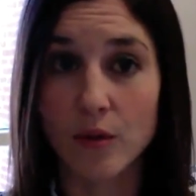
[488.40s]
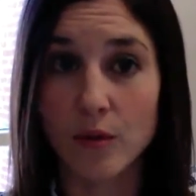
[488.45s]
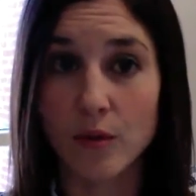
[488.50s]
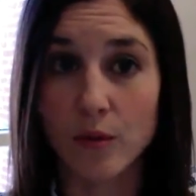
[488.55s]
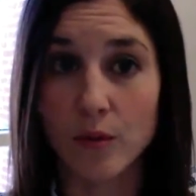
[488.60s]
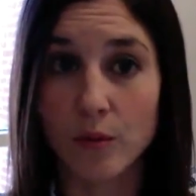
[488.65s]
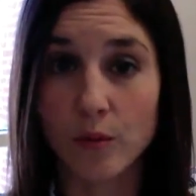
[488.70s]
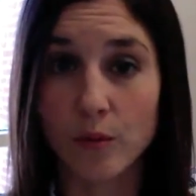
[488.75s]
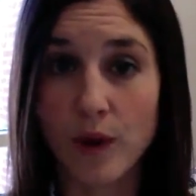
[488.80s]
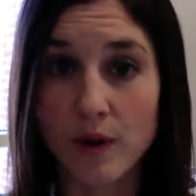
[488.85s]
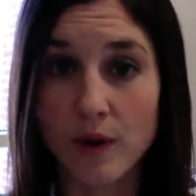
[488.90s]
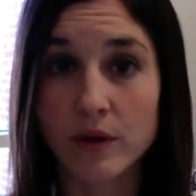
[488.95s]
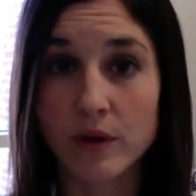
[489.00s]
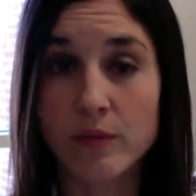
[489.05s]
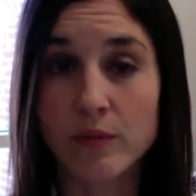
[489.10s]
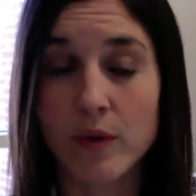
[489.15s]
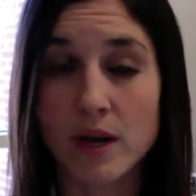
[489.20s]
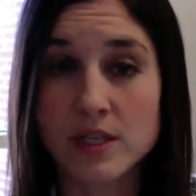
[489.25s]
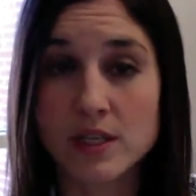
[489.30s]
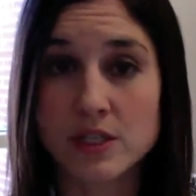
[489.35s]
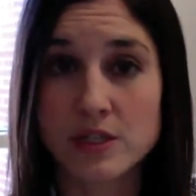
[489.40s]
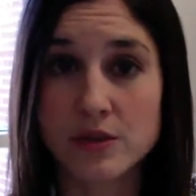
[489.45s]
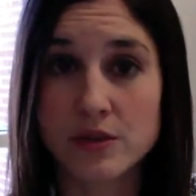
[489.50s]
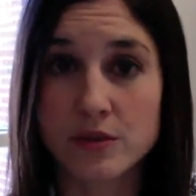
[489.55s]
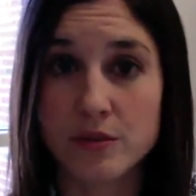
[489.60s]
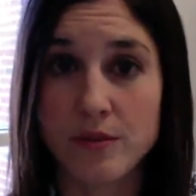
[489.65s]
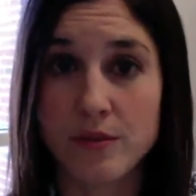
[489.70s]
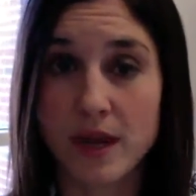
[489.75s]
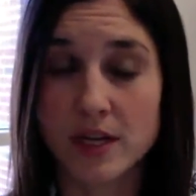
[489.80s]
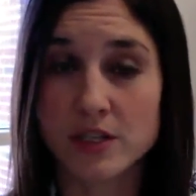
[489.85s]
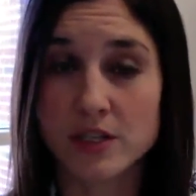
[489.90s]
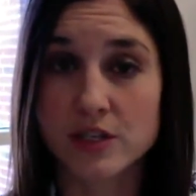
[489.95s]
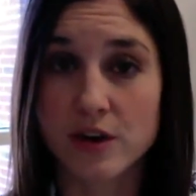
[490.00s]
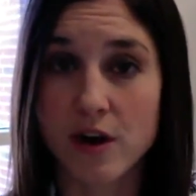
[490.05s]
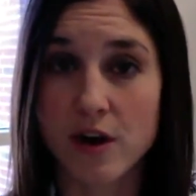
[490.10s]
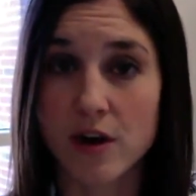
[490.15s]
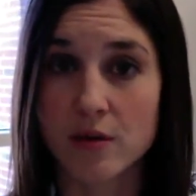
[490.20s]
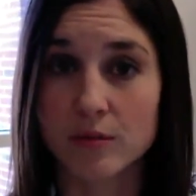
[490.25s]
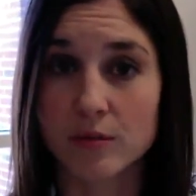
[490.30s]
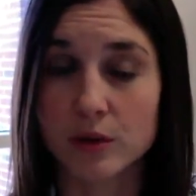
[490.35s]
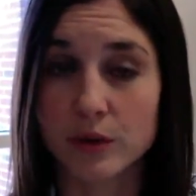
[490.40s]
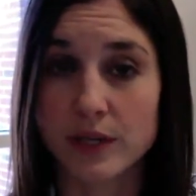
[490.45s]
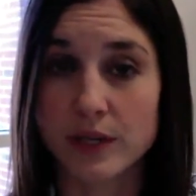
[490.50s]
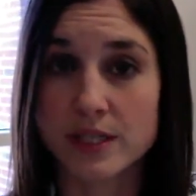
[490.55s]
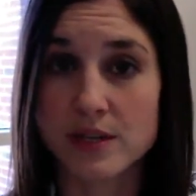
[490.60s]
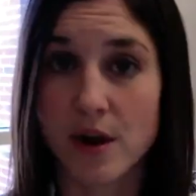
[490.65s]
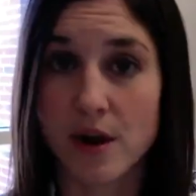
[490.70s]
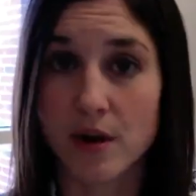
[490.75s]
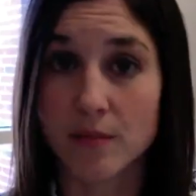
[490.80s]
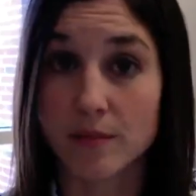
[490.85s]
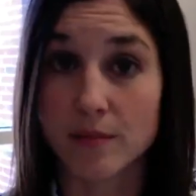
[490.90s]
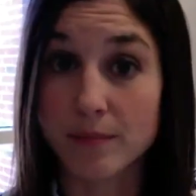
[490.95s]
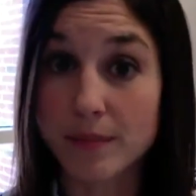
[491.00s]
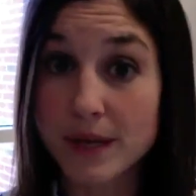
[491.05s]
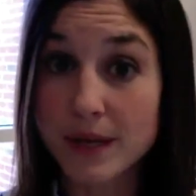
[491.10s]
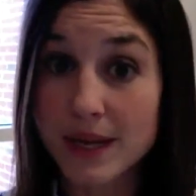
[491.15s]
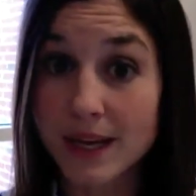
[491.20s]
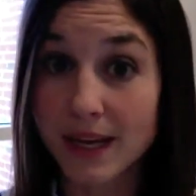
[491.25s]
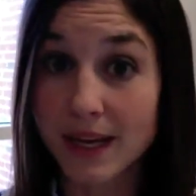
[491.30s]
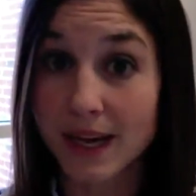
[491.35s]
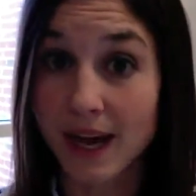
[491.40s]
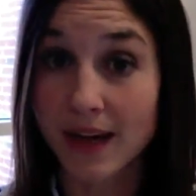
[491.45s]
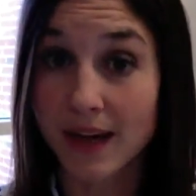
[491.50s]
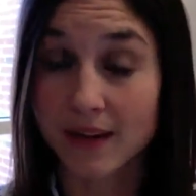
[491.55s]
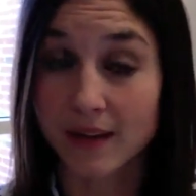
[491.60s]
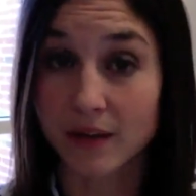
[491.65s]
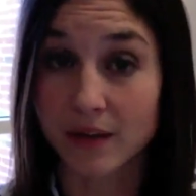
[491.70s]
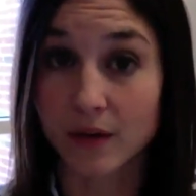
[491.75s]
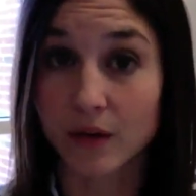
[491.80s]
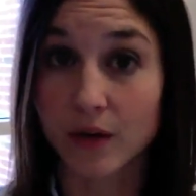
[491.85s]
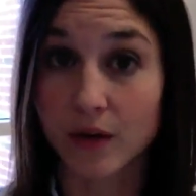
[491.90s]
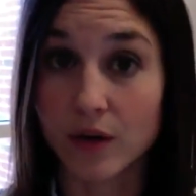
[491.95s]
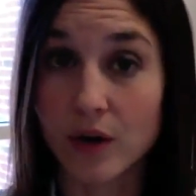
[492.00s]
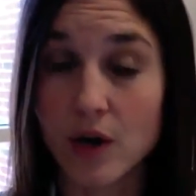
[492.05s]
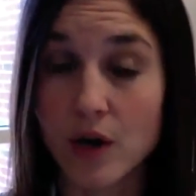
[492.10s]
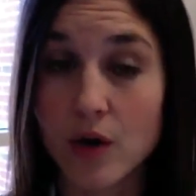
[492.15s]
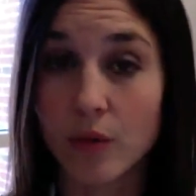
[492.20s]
when we want to make sure our employees are being ethical,